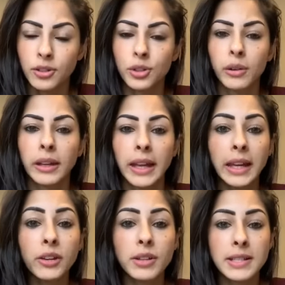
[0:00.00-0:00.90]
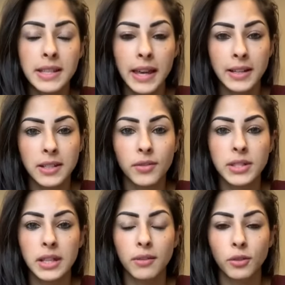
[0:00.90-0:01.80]
you can increase the
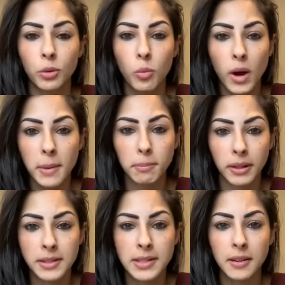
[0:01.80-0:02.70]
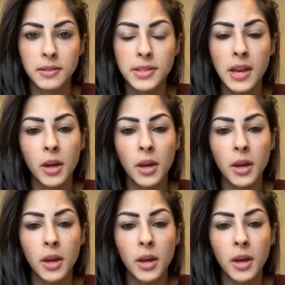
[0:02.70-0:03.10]
activity of your white blood cells,